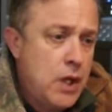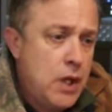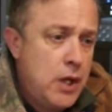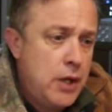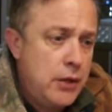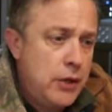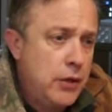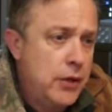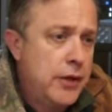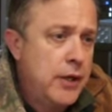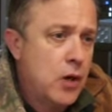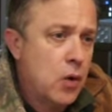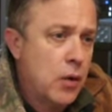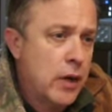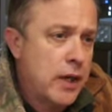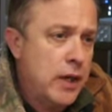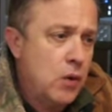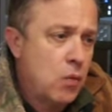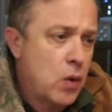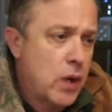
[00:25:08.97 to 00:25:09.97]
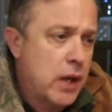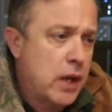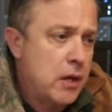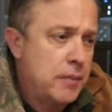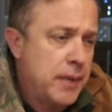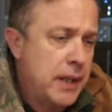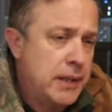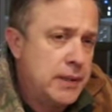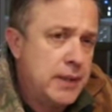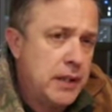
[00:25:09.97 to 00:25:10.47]
you can go anywhere
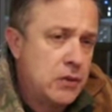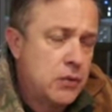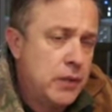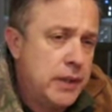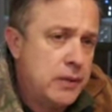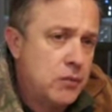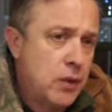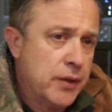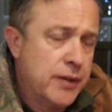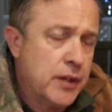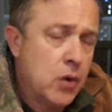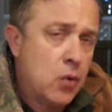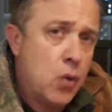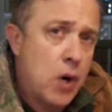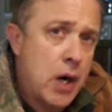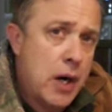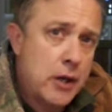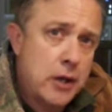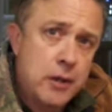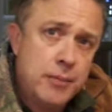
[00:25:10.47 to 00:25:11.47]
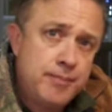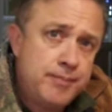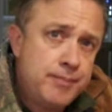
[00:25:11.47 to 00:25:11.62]
basically with no water.